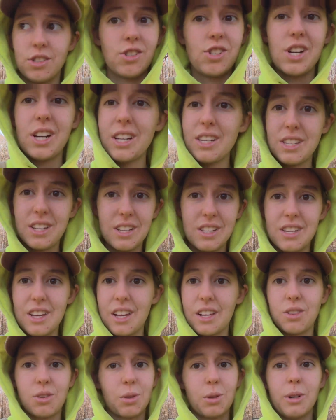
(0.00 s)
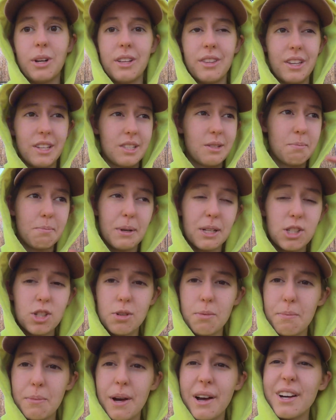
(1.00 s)
Your chickens can dig through it. That's a
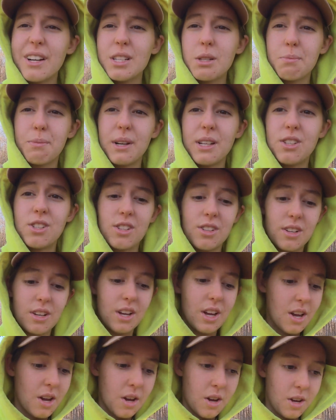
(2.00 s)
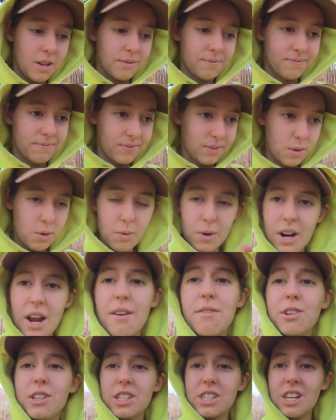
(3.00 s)
bunch of bugs, bunch of
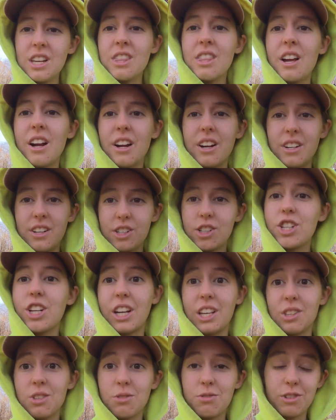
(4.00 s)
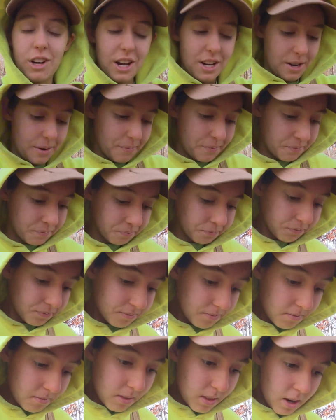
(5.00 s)
whatever's in there, your chickens will find
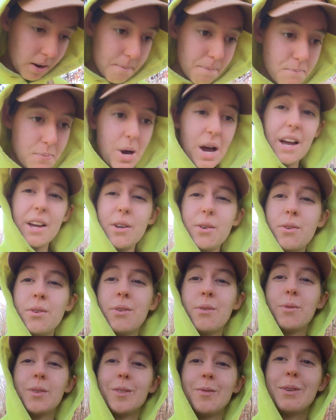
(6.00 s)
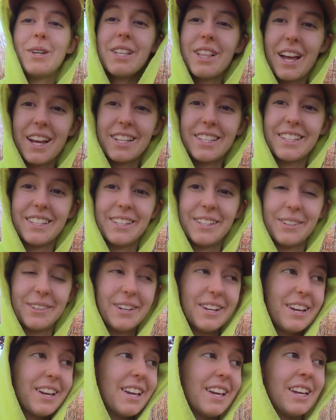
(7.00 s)
it. But what we like to do
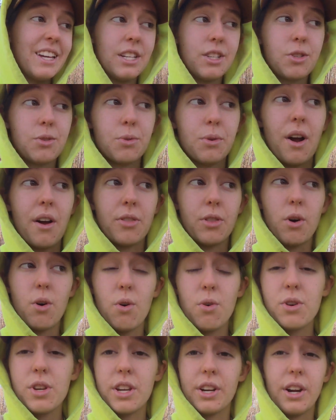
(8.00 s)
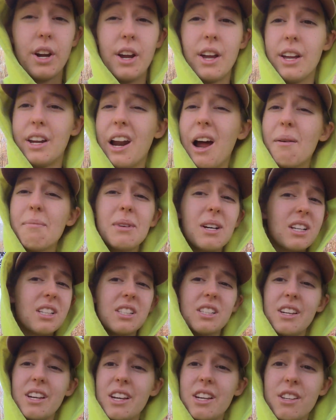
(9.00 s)
is throughout the whole year, and I'm not
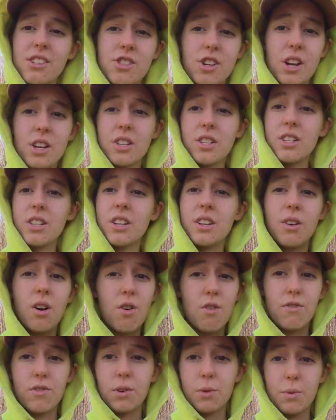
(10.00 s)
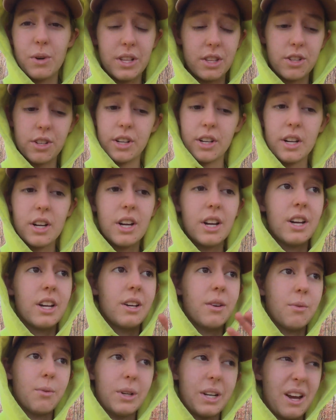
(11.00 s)
saying just over winter,
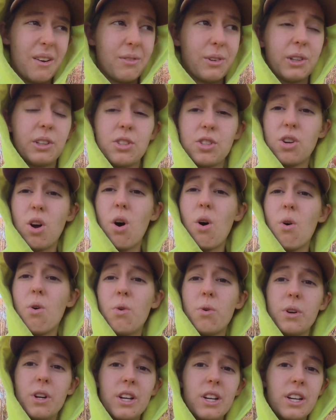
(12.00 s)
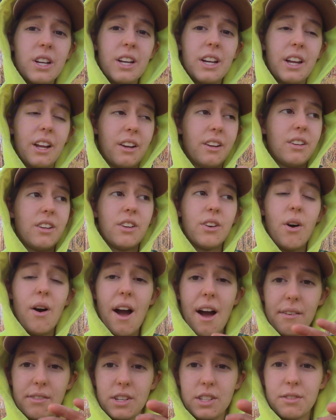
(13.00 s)
whenever it's cold and, you know,
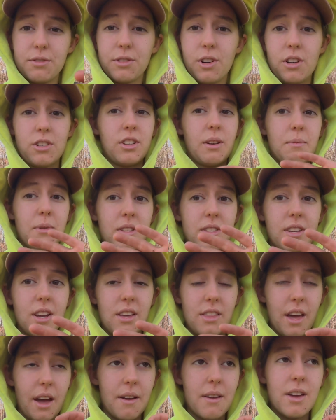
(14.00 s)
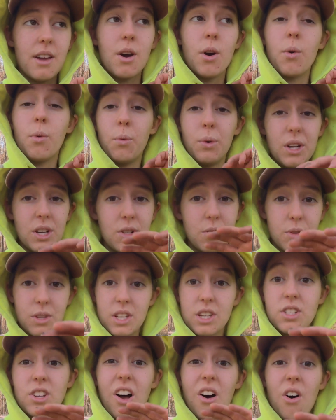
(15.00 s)
after the frost. I'm not saying that. We do
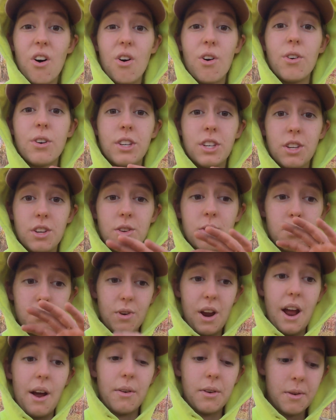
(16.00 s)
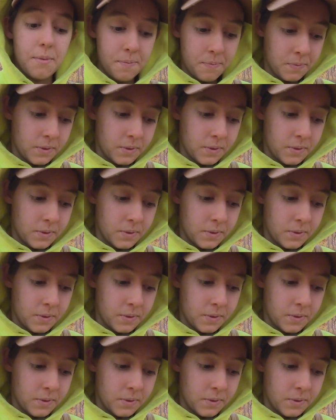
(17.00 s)
this all year round.